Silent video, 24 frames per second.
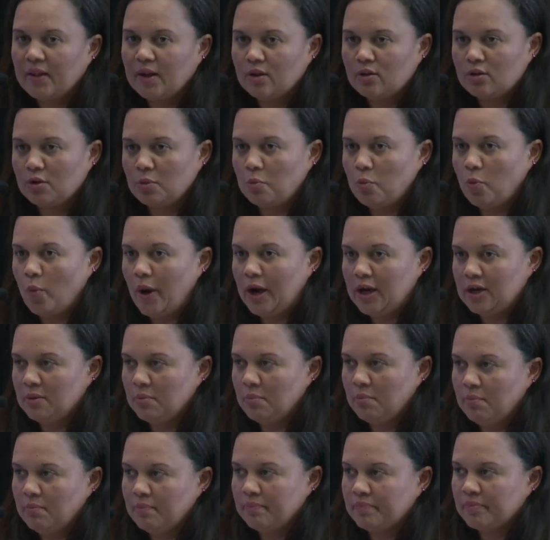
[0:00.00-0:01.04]
Group
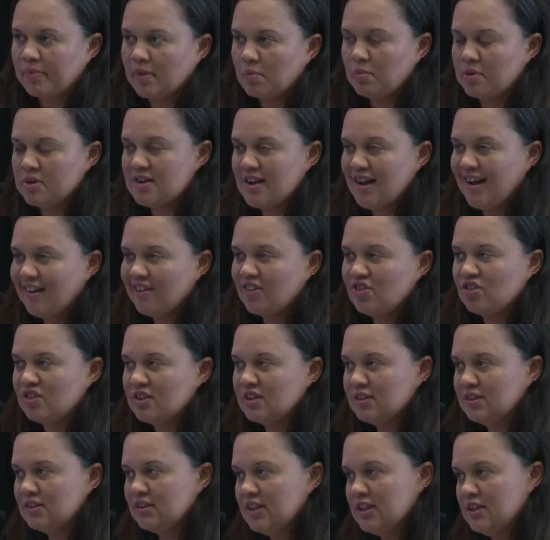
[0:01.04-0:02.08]
1
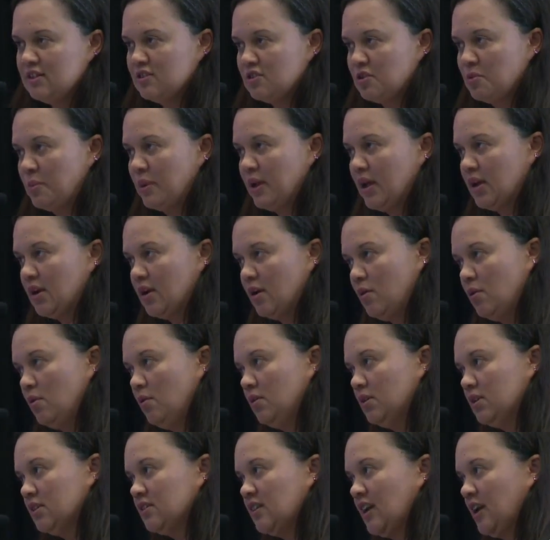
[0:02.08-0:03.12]
production tends to be an
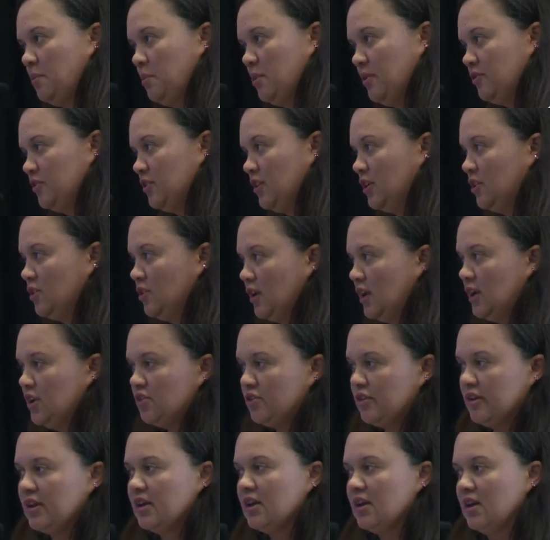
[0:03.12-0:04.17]
older type of
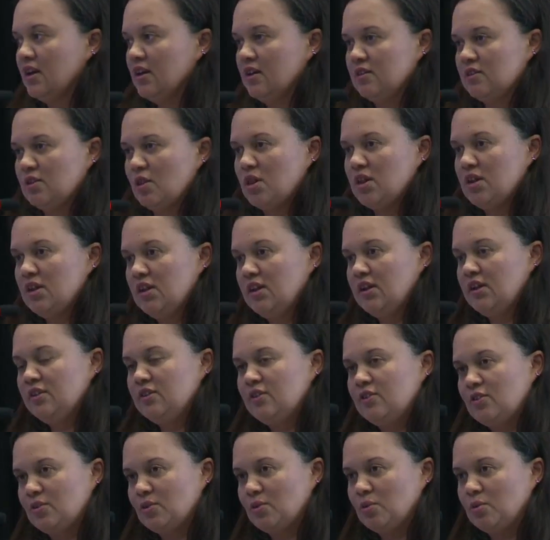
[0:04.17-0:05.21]
technology, so they
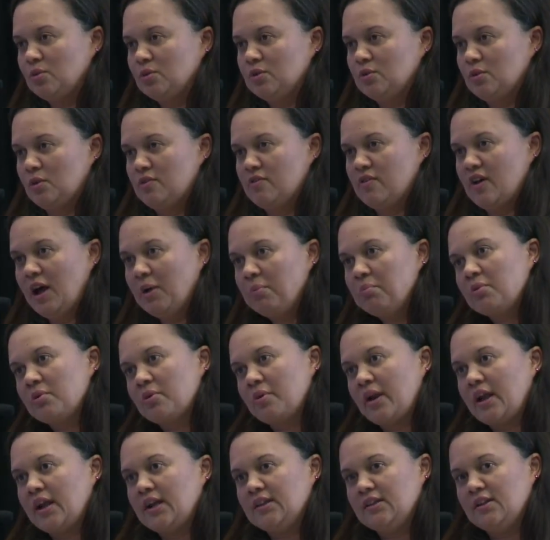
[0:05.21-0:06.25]
need to sort of
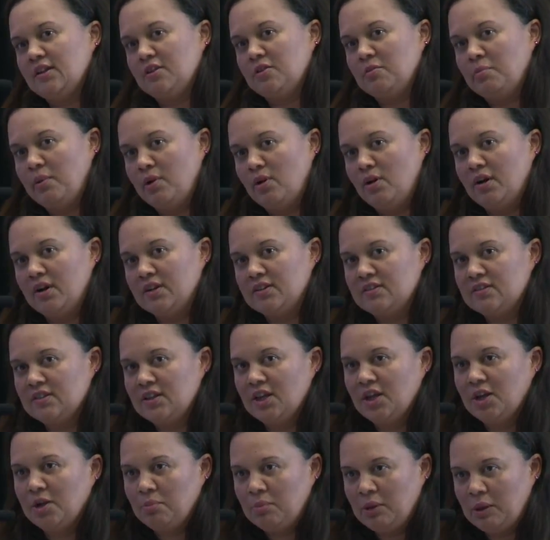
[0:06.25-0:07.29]
upgrade these plants.
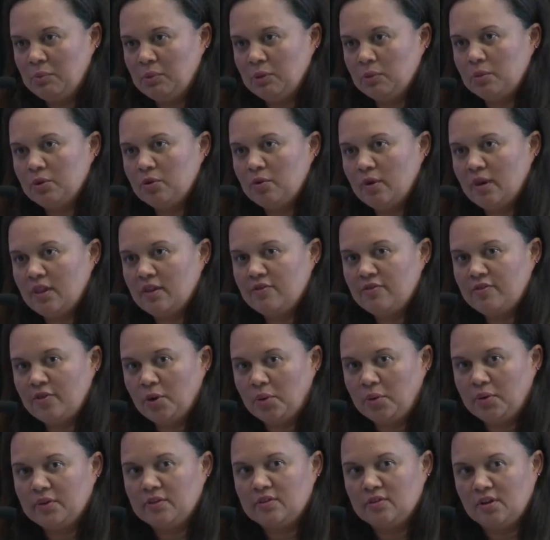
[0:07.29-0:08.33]
People would rather
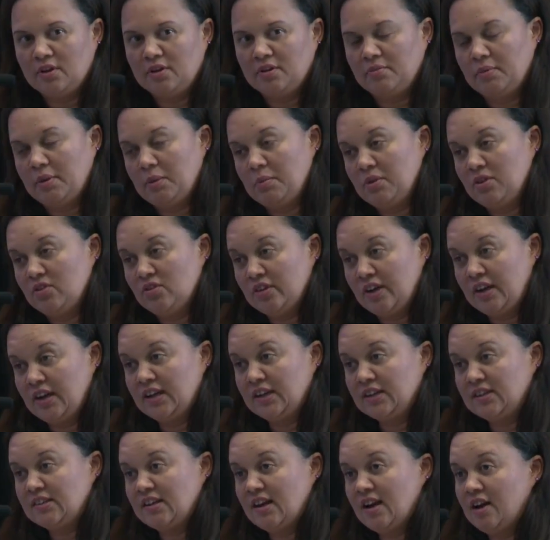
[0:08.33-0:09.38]
focus on maybe shutting
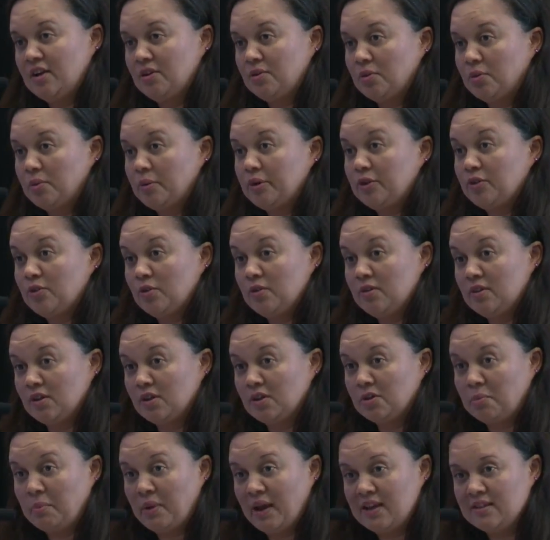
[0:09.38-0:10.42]
it down or reducing
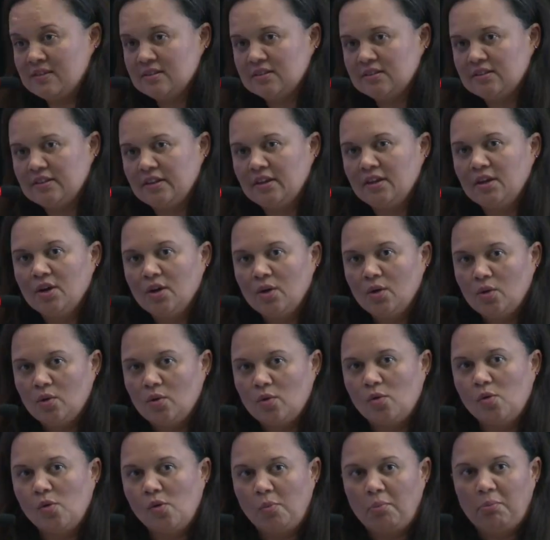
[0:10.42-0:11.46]
capacity,
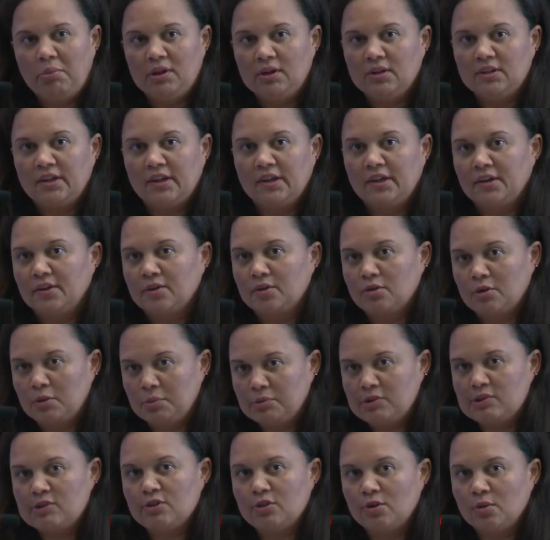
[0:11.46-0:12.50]
or building a
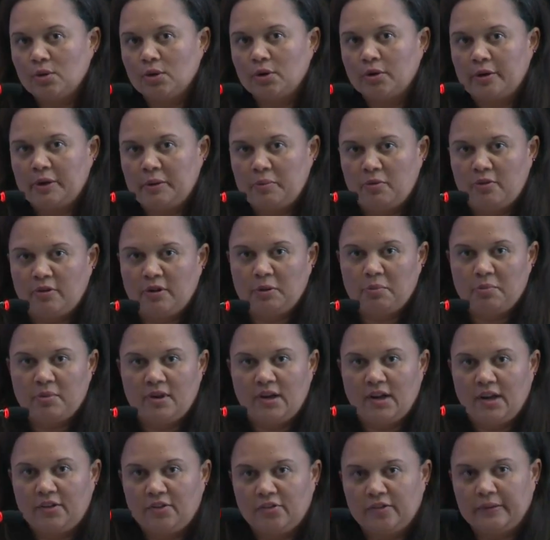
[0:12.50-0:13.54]
Group 2 or Group 3
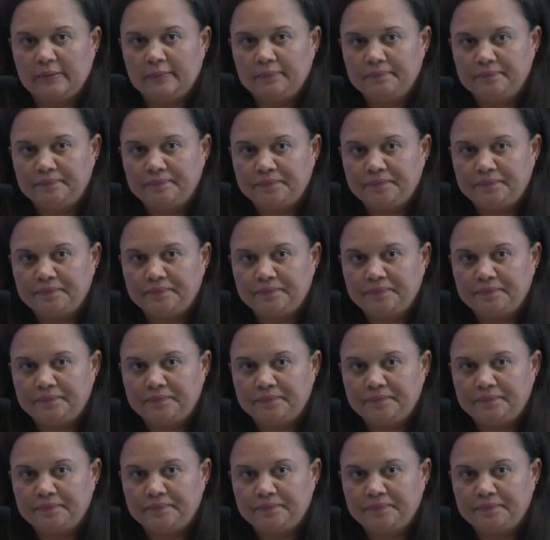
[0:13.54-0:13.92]
production.